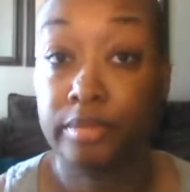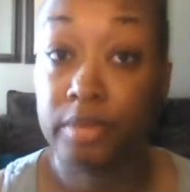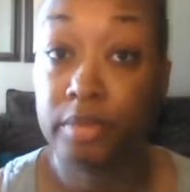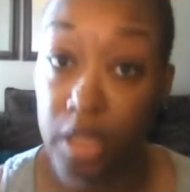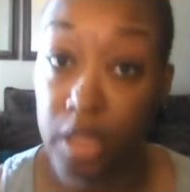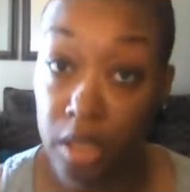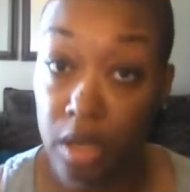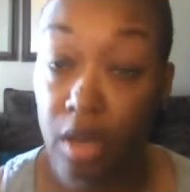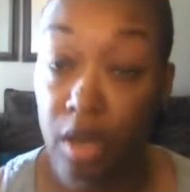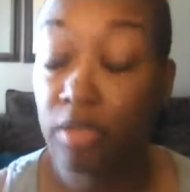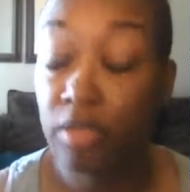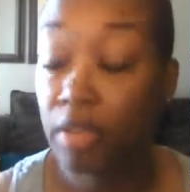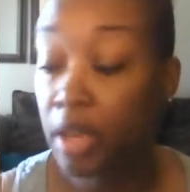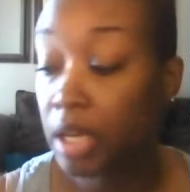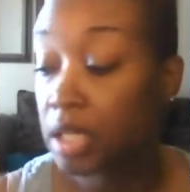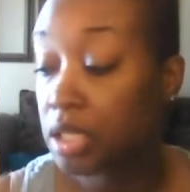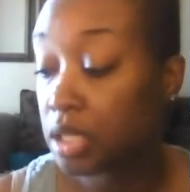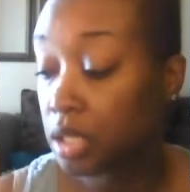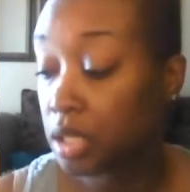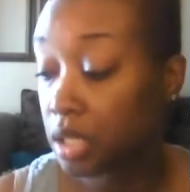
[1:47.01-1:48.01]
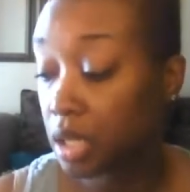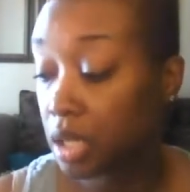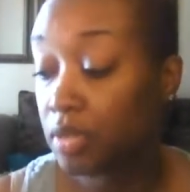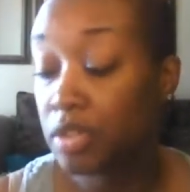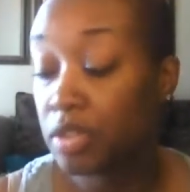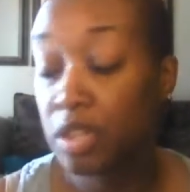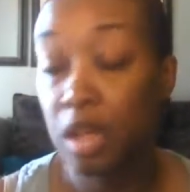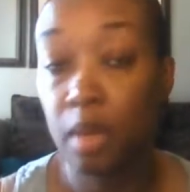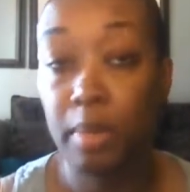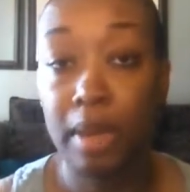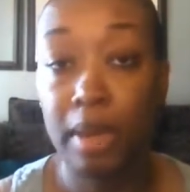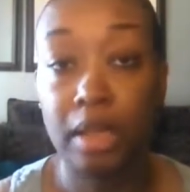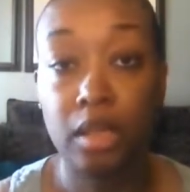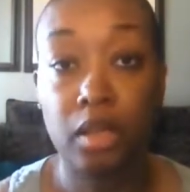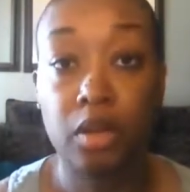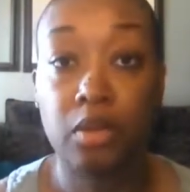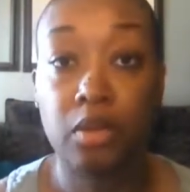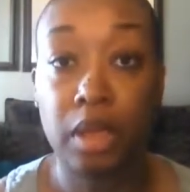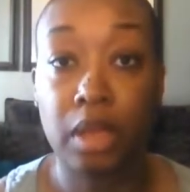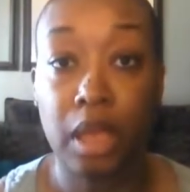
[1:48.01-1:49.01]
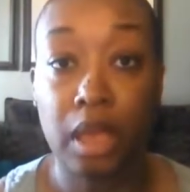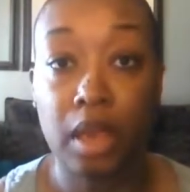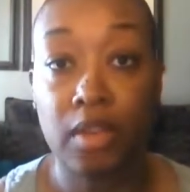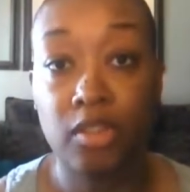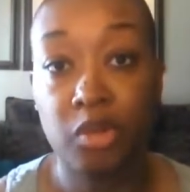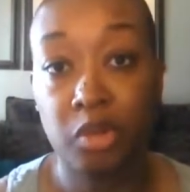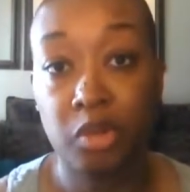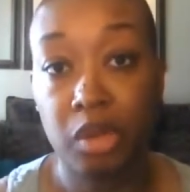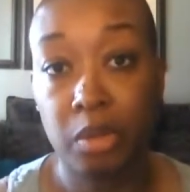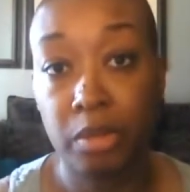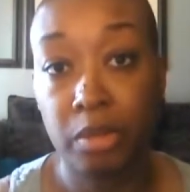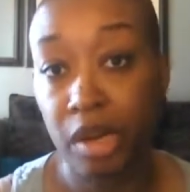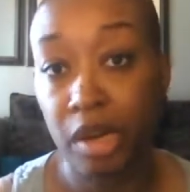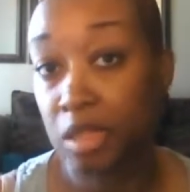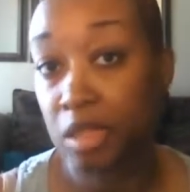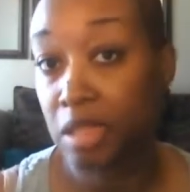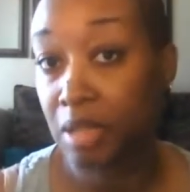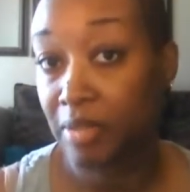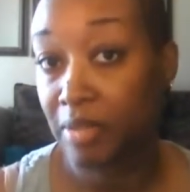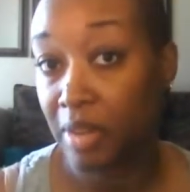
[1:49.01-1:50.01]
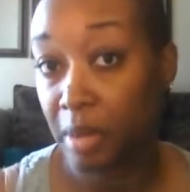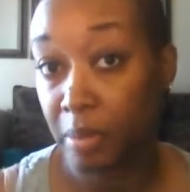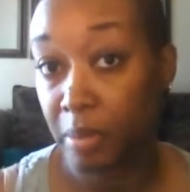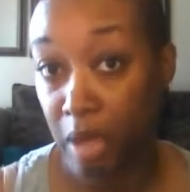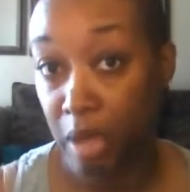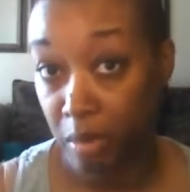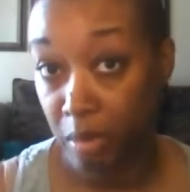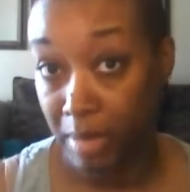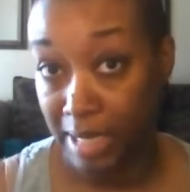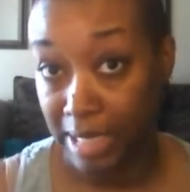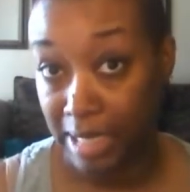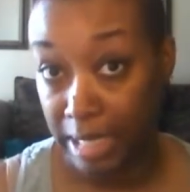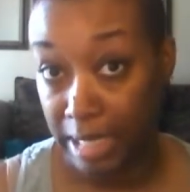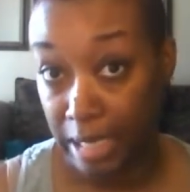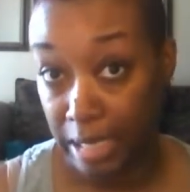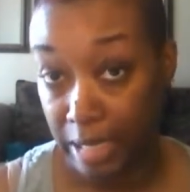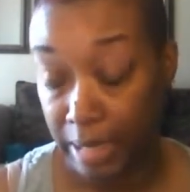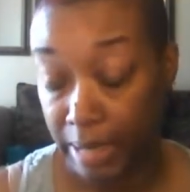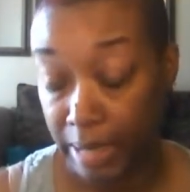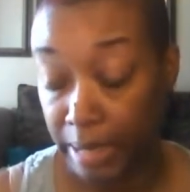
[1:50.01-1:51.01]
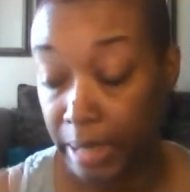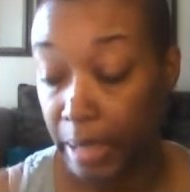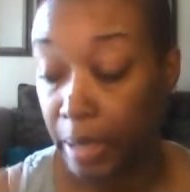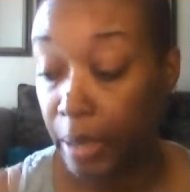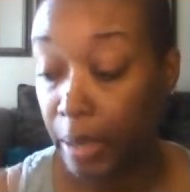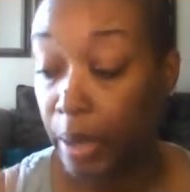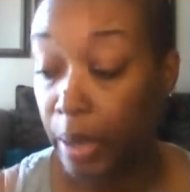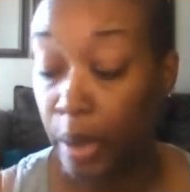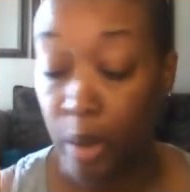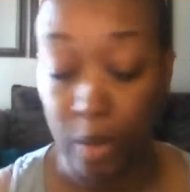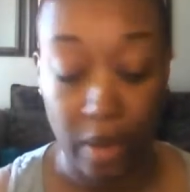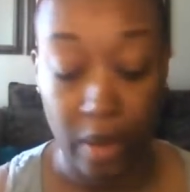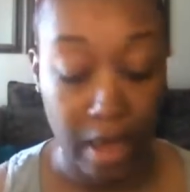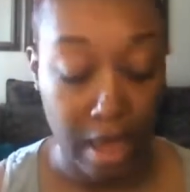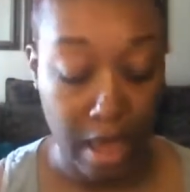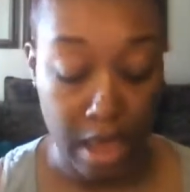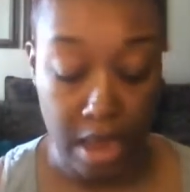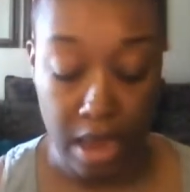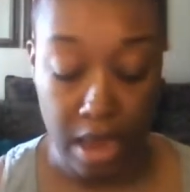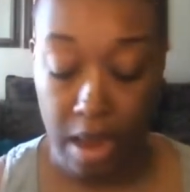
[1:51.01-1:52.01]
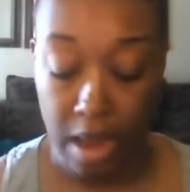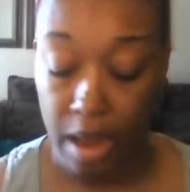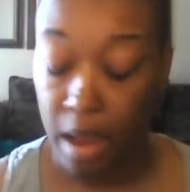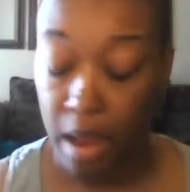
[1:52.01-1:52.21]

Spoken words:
Good old fashioned Dove soap. I literally have 20 bars of it up under my sink. Okay?